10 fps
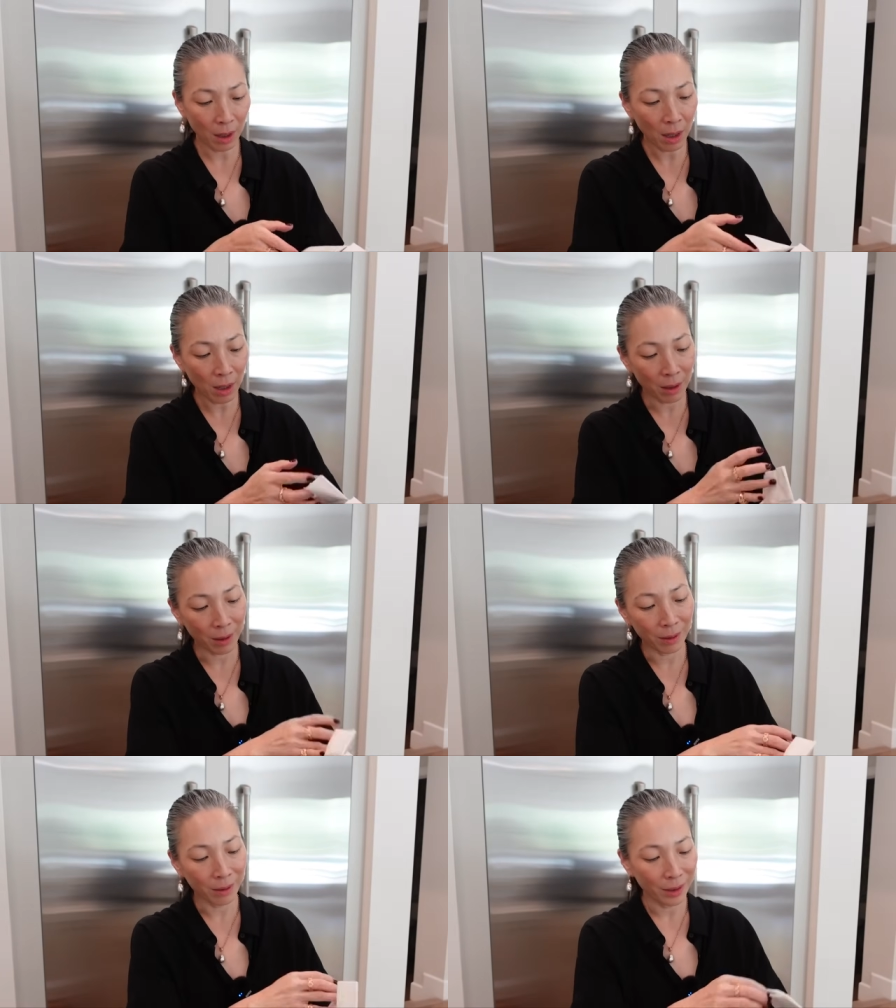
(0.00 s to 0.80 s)

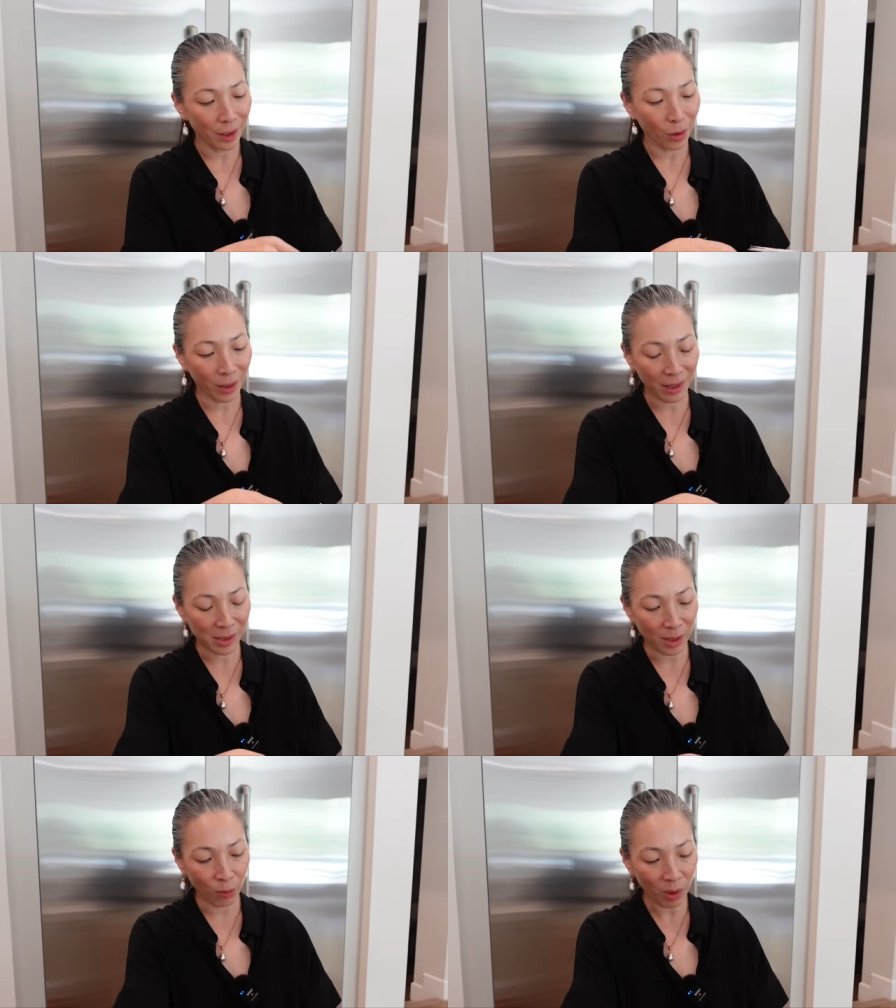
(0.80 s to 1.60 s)
Oh, Okay, they
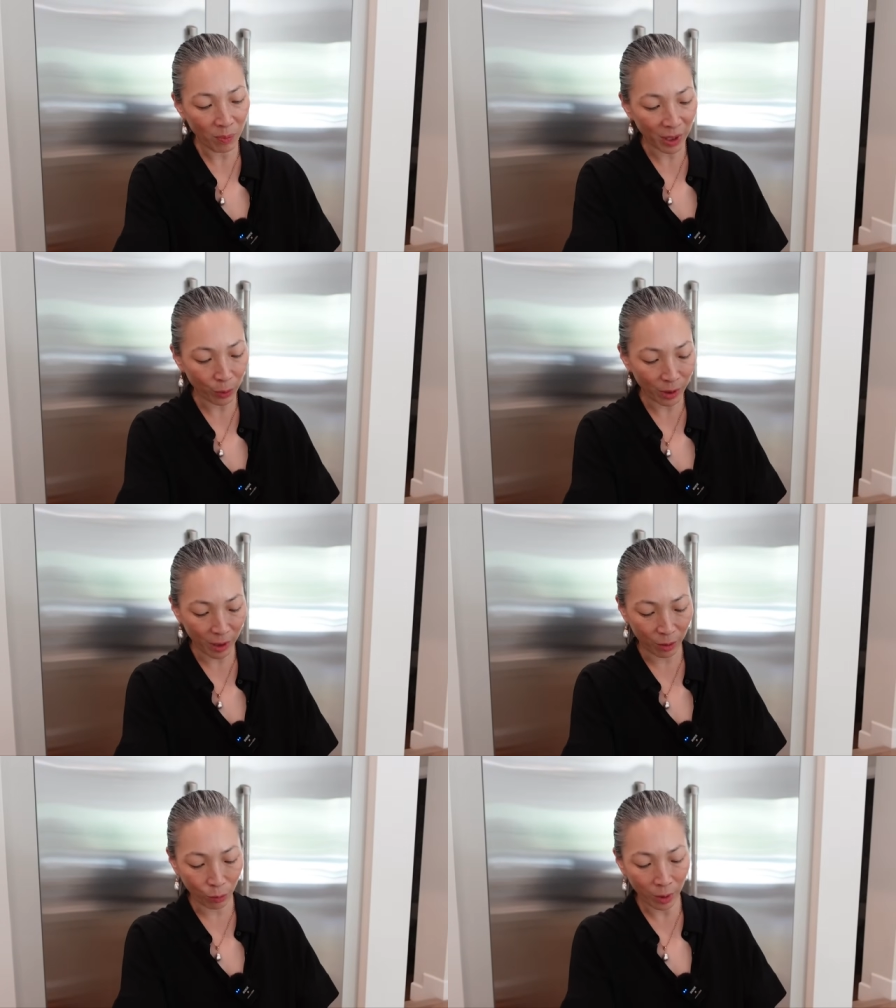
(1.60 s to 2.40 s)
sent one big one
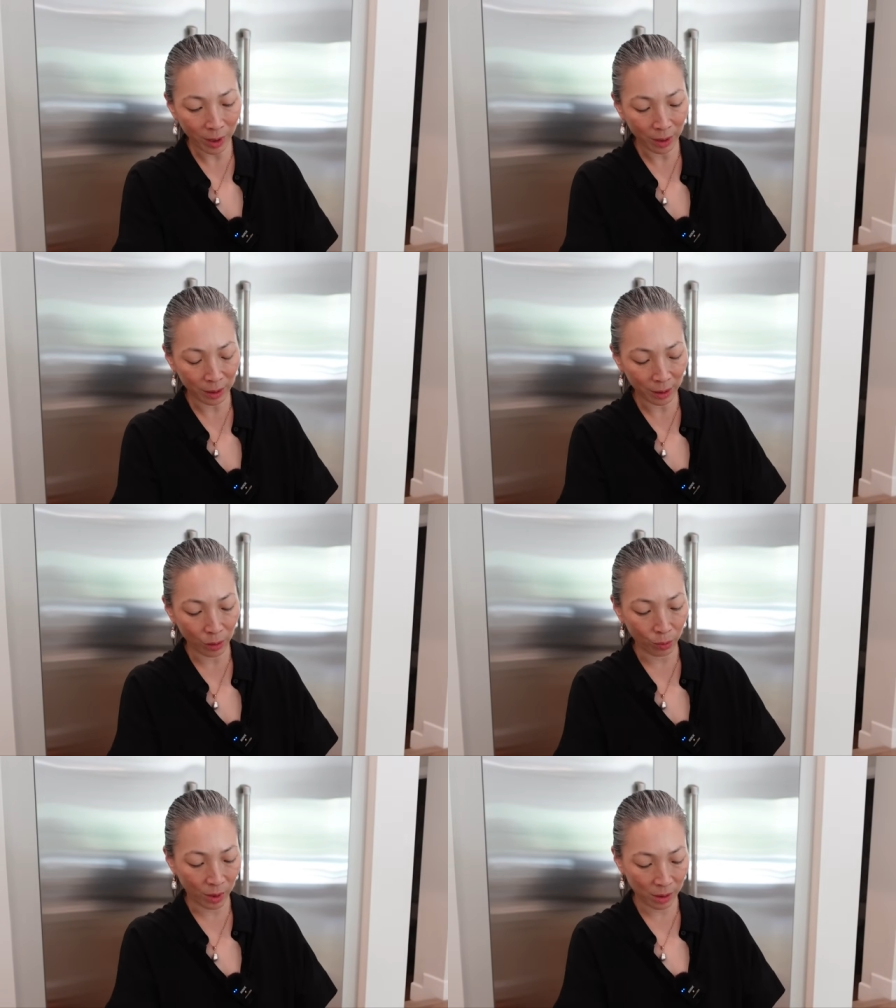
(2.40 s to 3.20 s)
and one
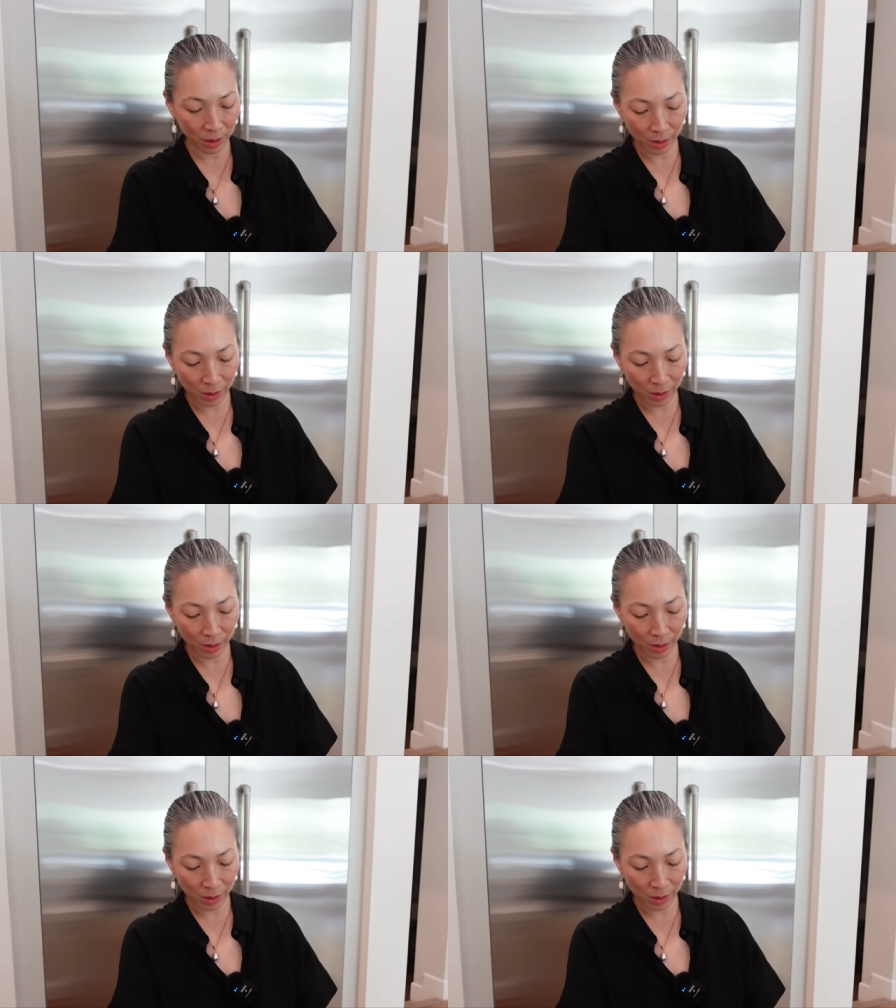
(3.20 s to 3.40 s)
little one.